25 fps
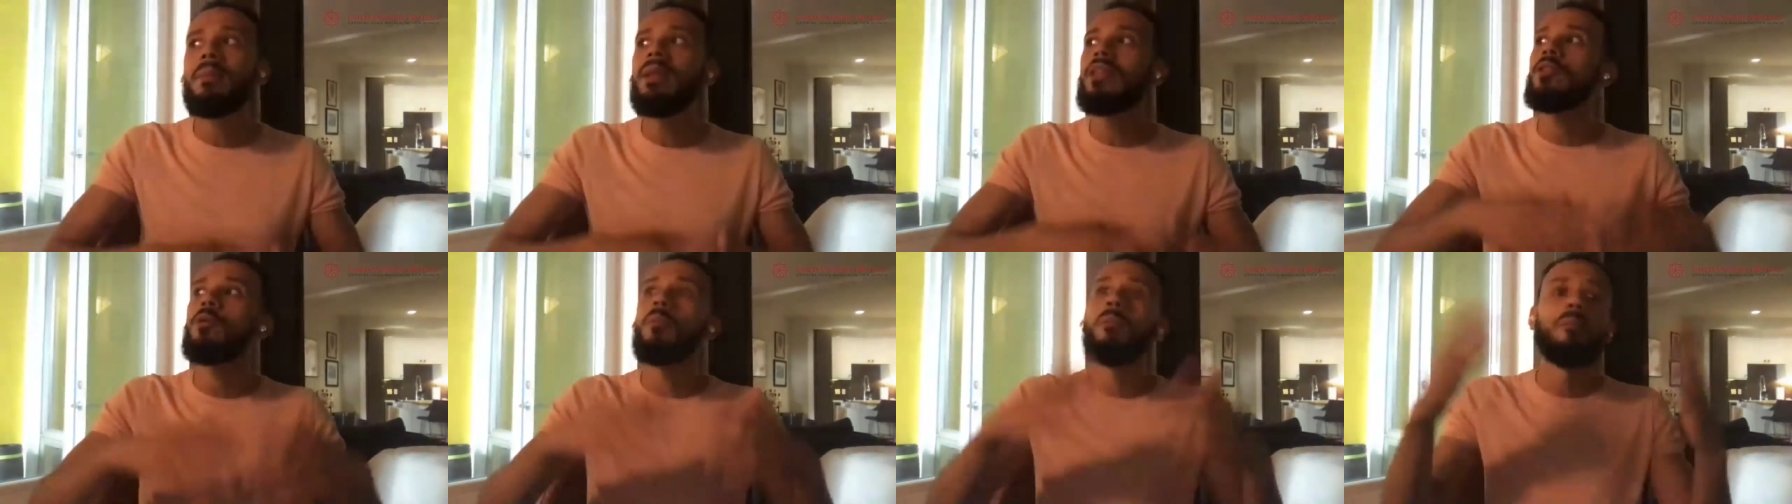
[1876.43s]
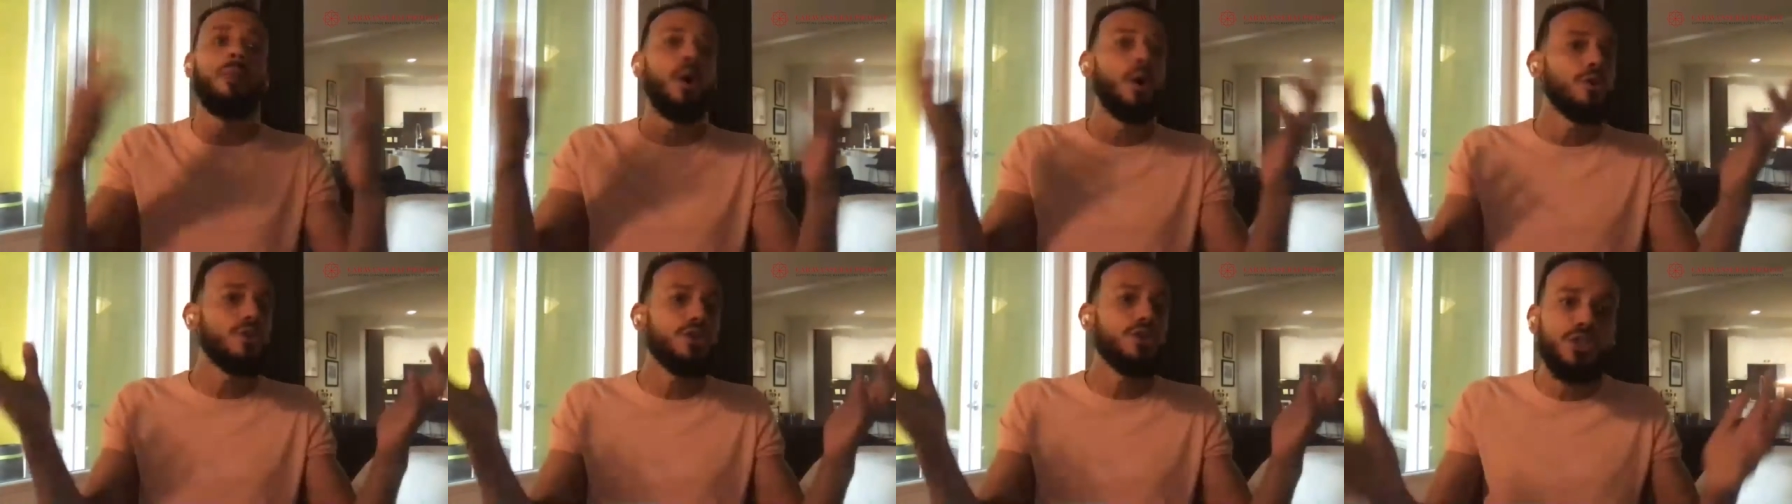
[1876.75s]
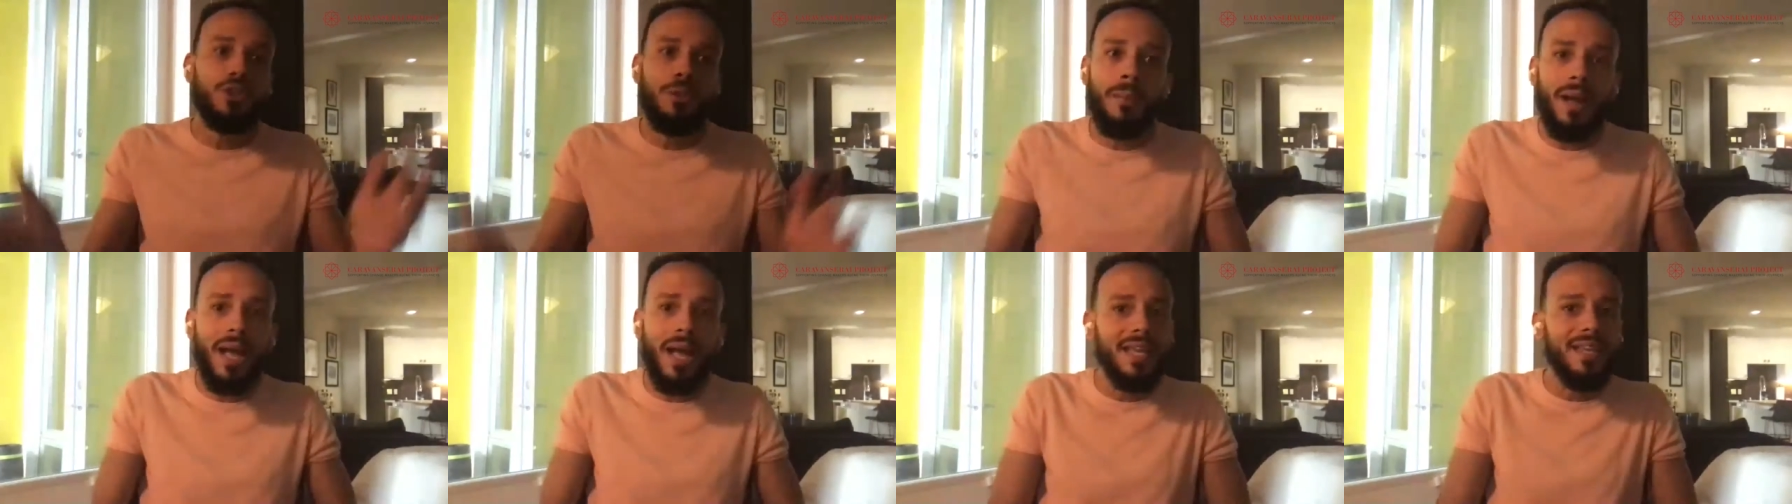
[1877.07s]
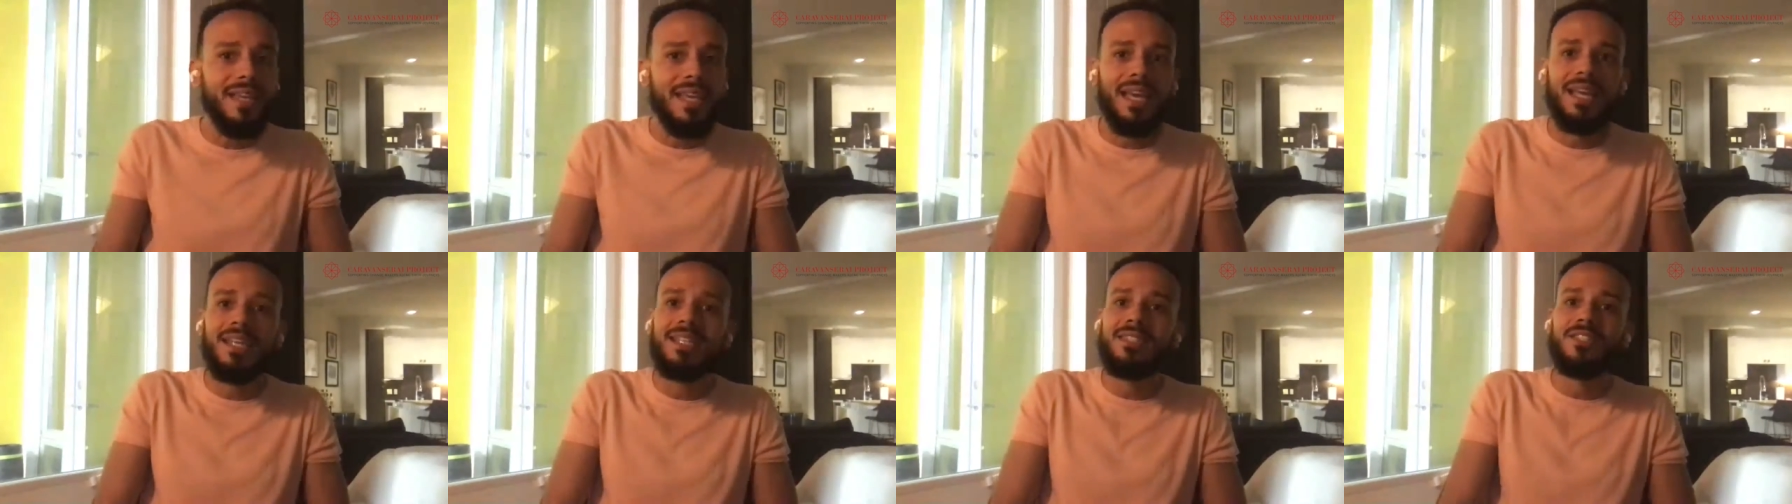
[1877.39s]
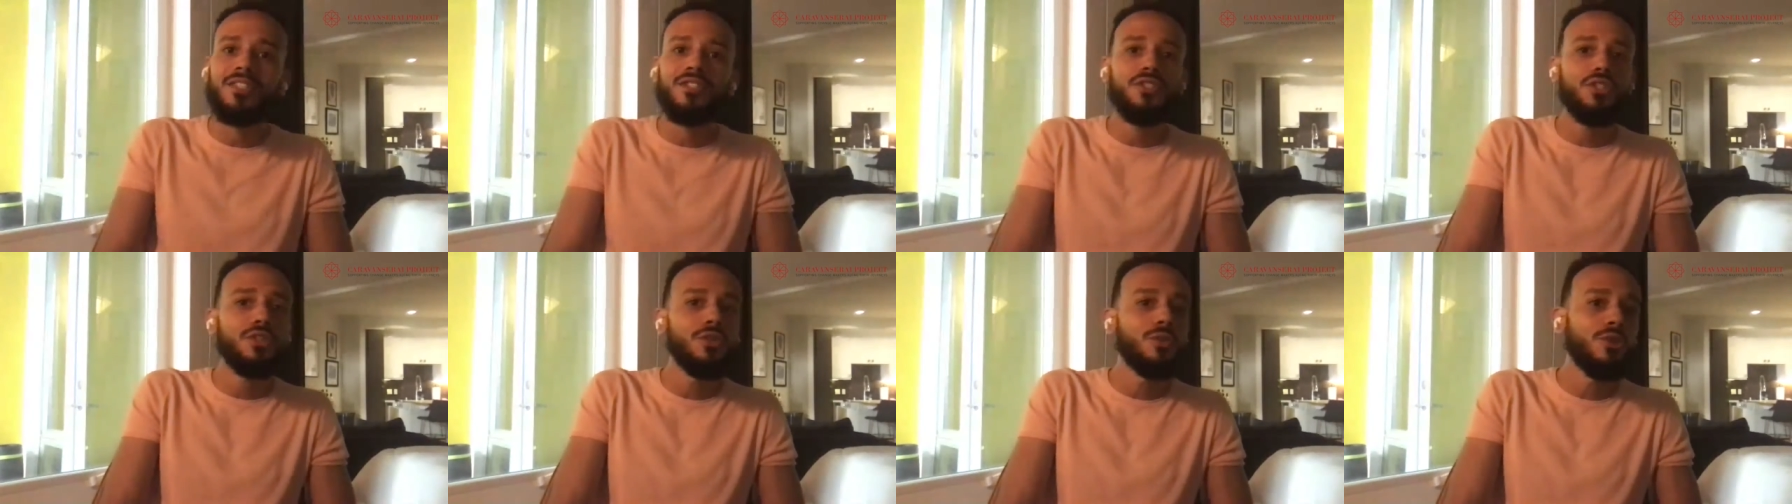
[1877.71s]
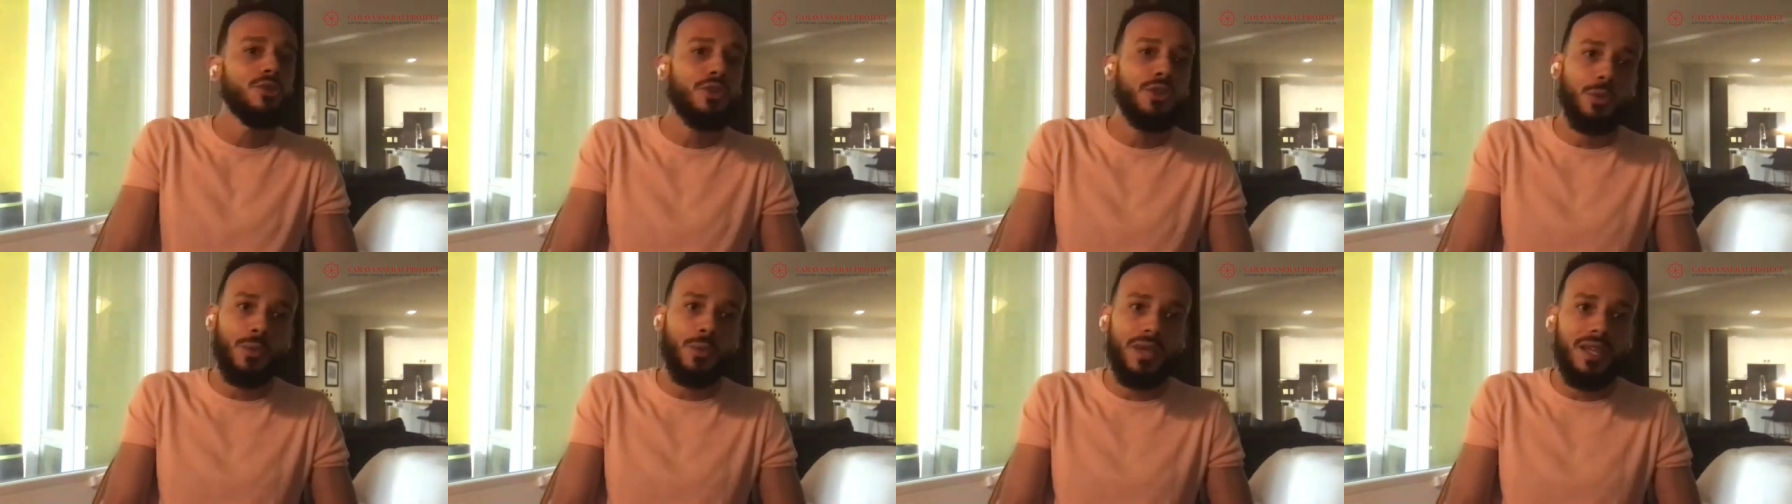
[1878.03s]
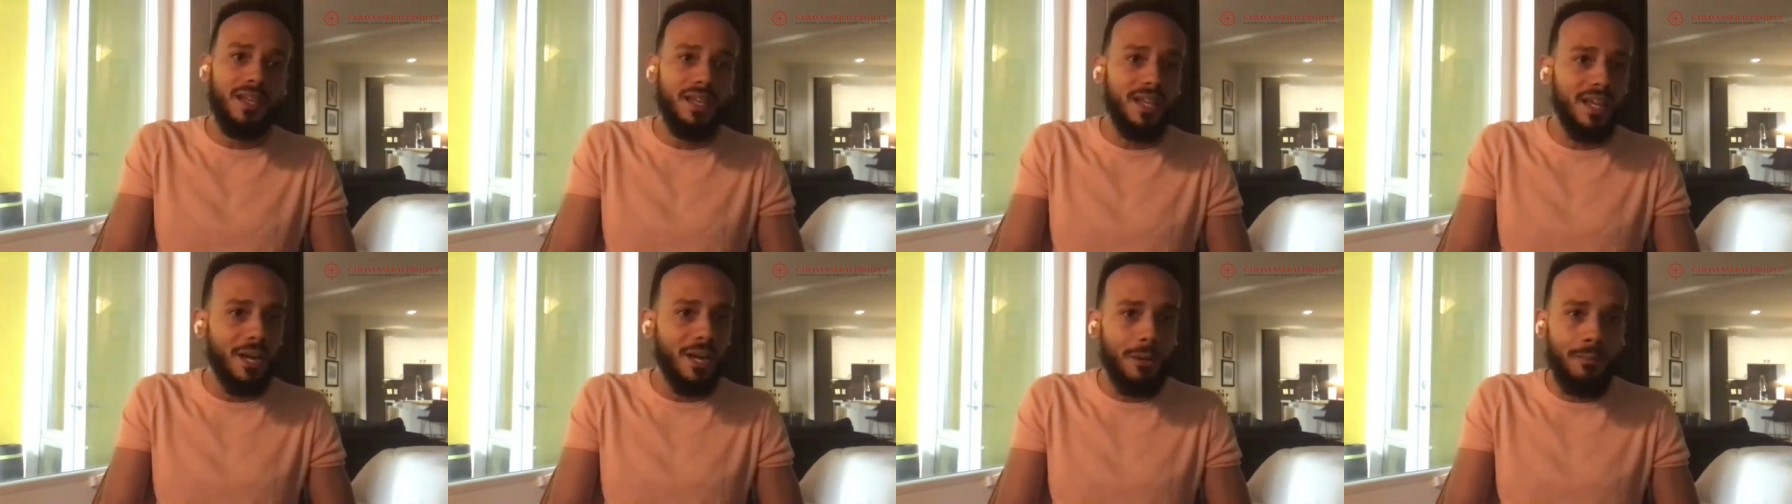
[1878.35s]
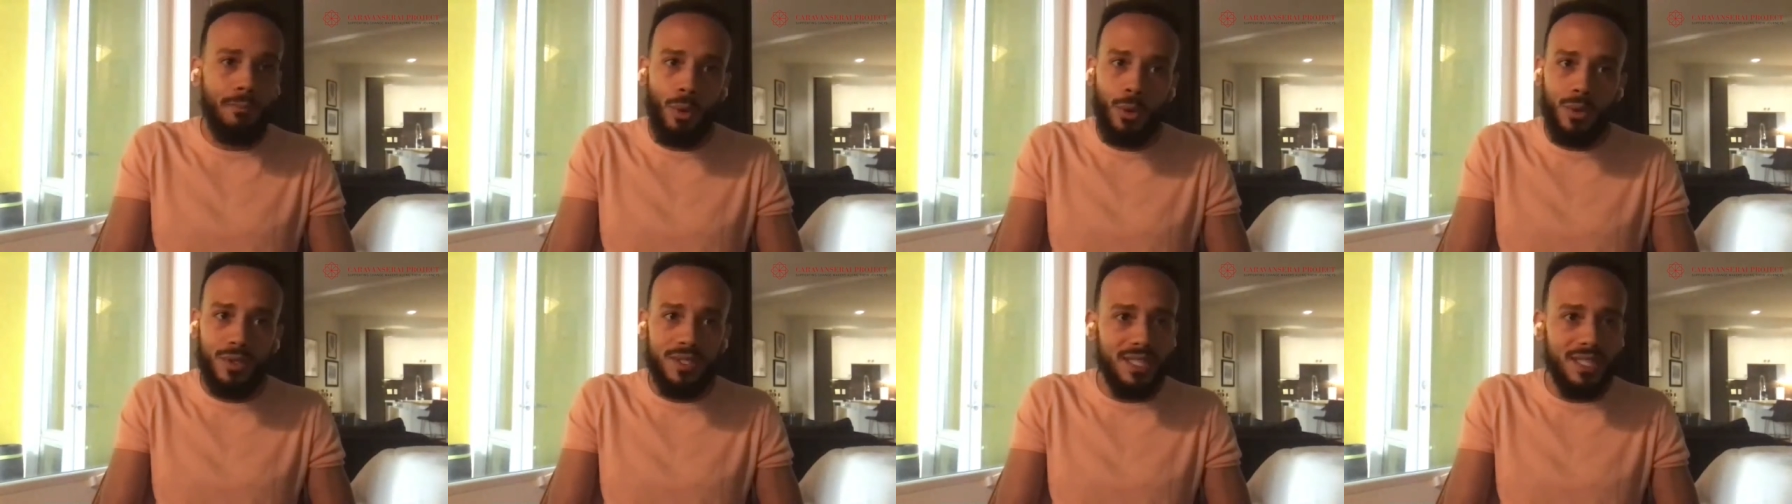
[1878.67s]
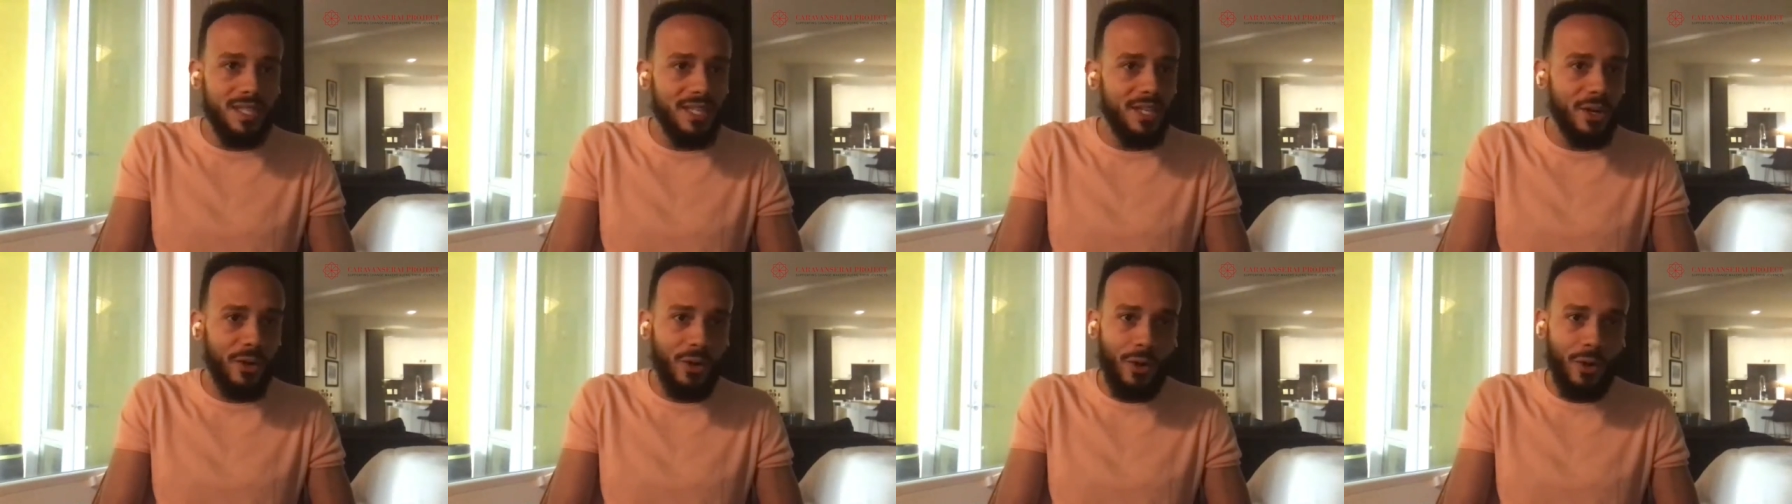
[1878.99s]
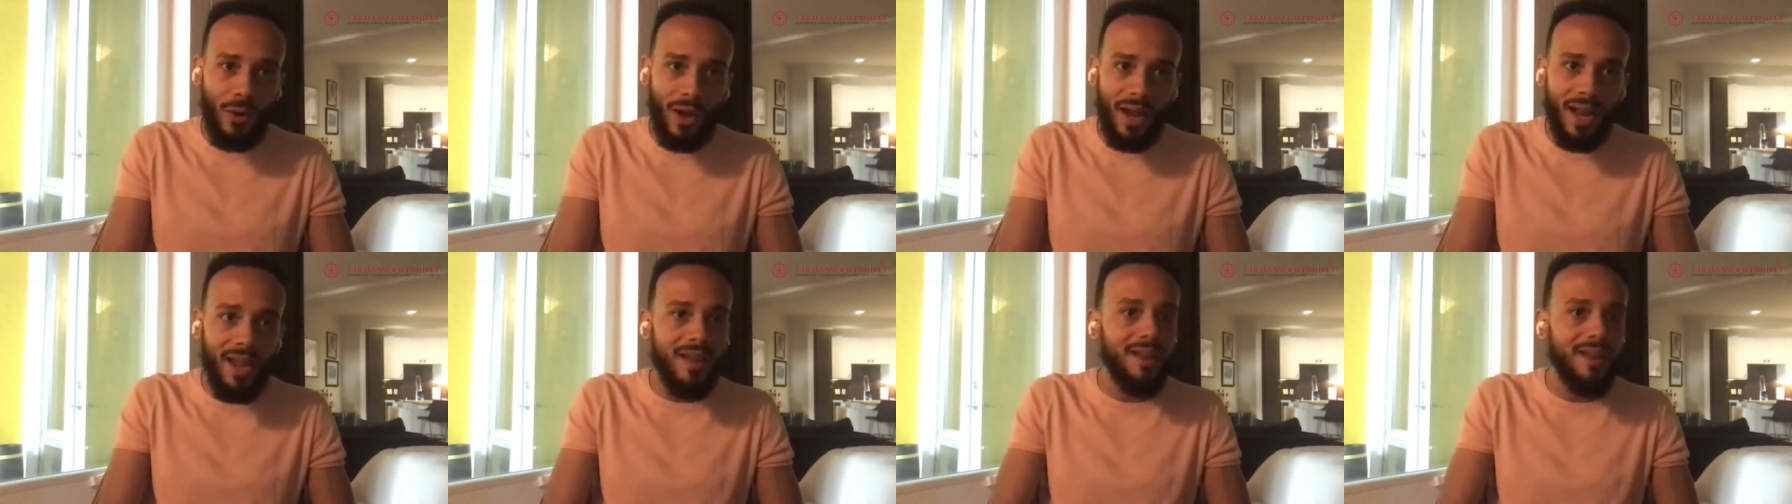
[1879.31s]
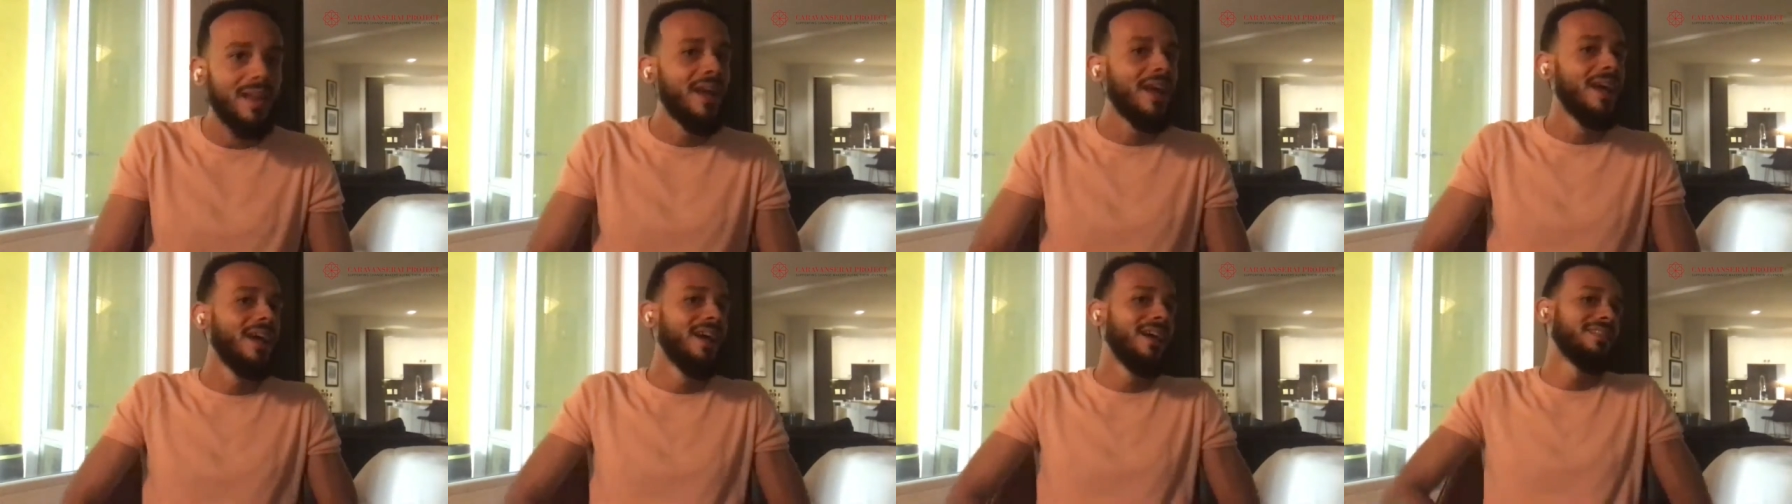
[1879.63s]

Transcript: the most you might get is a 2 to 3 year multi-year grant